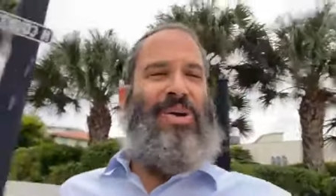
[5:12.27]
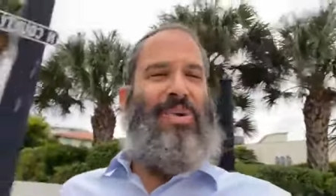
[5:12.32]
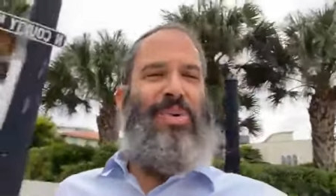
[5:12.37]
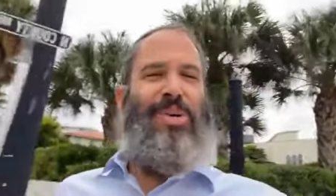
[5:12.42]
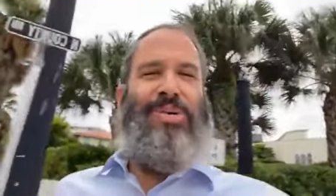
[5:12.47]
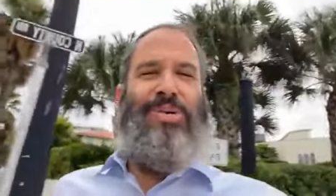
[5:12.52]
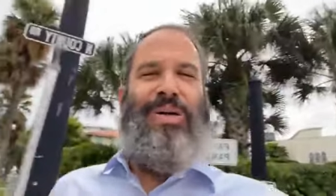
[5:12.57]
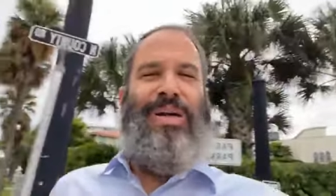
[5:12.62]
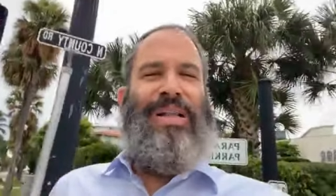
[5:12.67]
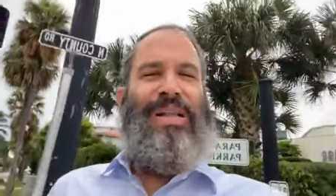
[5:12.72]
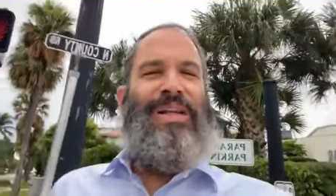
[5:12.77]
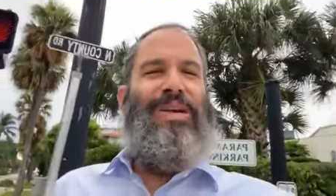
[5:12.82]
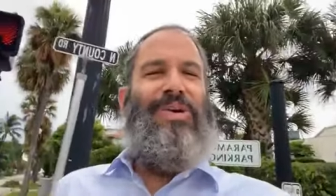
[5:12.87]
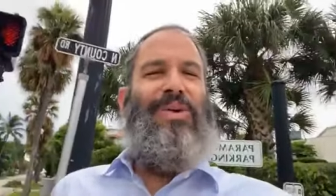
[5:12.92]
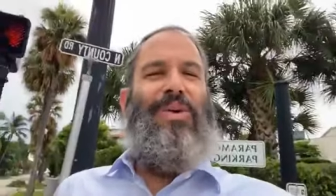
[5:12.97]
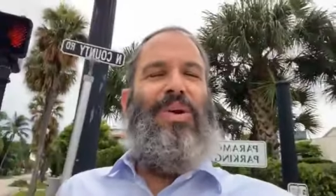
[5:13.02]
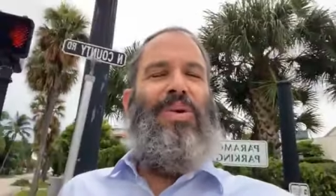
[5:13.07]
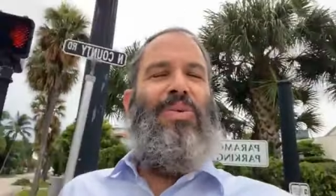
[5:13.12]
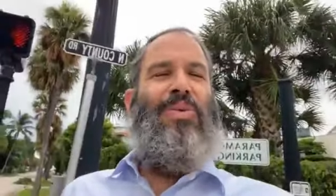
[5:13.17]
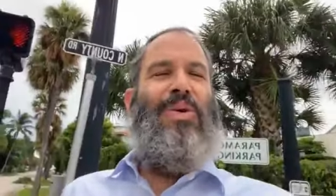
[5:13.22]
we're really
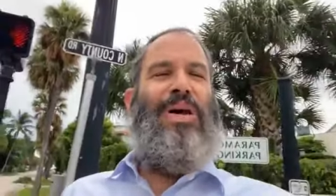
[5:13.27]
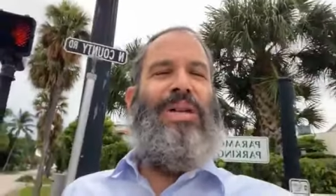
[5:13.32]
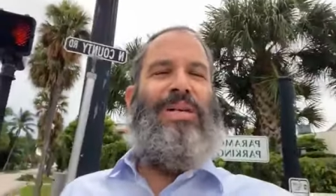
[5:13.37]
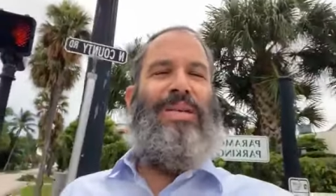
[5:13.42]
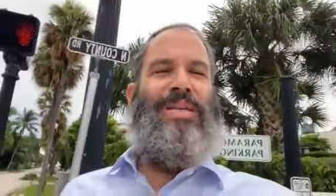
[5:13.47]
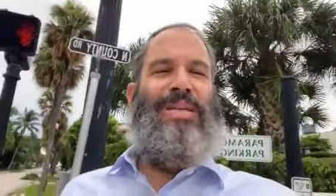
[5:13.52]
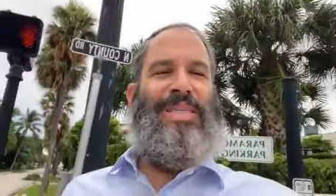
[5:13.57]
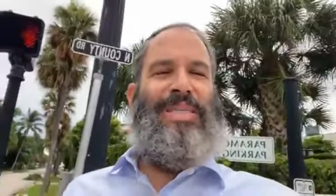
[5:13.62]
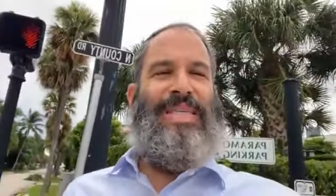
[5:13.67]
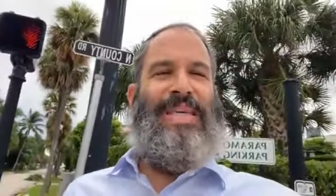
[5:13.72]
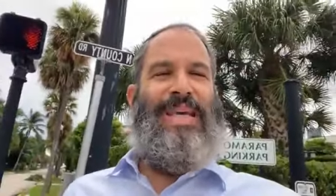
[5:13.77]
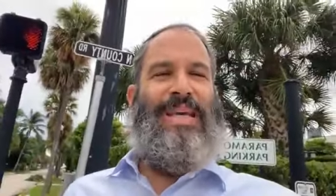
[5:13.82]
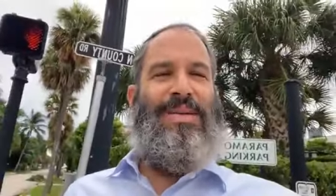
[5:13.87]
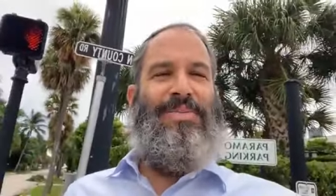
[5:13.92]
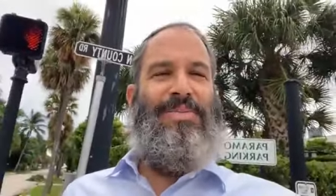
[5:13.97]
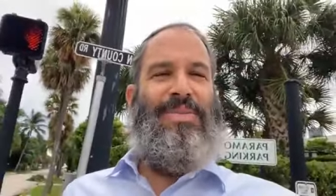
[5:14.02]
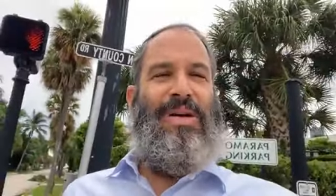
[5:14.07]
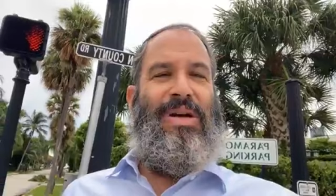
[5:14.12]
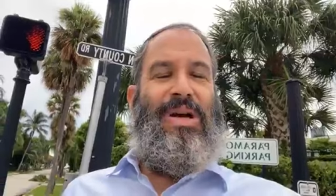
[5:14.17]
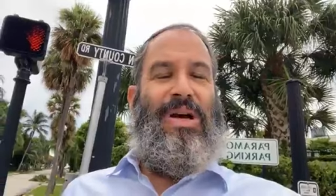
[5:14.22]
all one and the
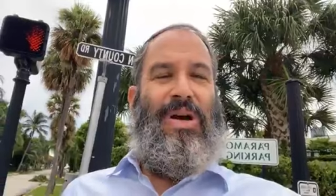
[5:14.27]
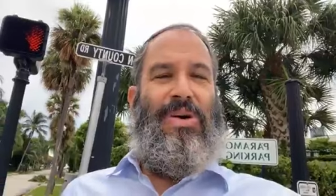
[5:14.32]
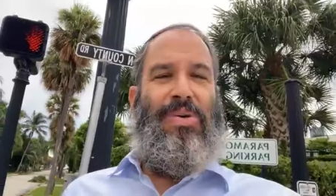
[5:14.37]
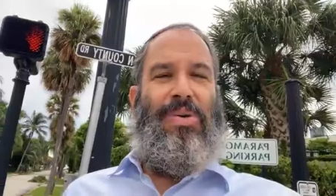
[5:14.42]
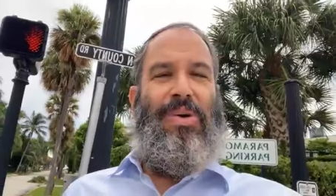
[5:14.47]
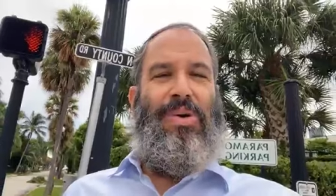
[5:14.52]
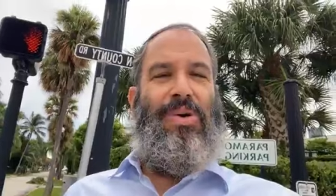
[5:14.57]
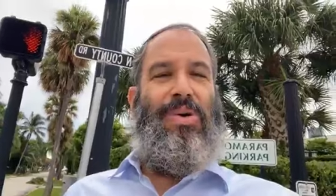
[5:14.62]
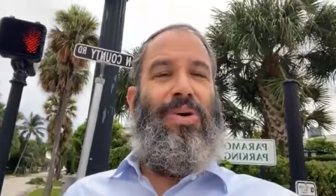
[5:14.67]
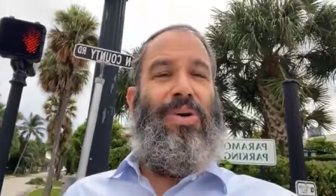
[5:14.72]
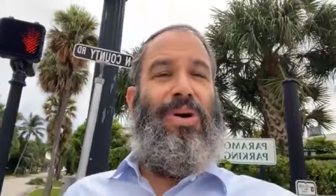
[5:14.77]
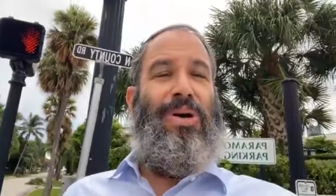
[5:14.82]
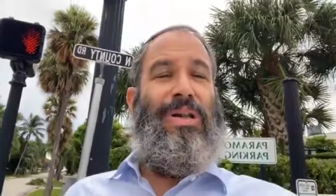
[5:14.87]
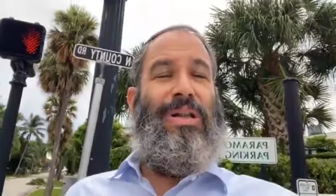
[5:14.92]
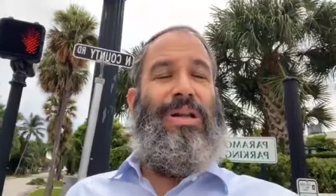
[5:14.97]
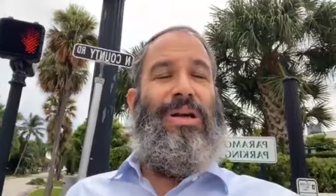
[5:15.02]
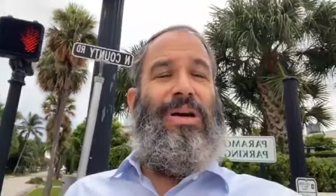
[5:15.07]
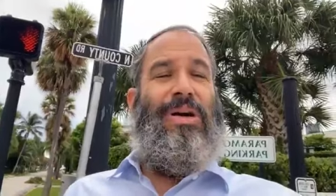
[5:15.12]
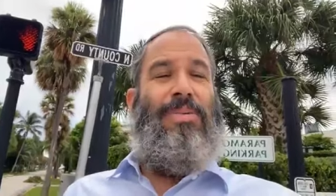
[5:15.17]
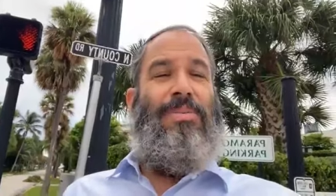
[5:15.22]
same. We're
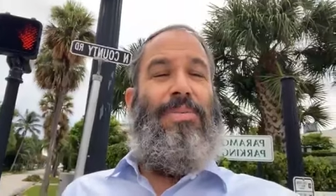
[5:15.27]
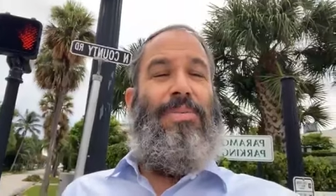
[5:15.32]
all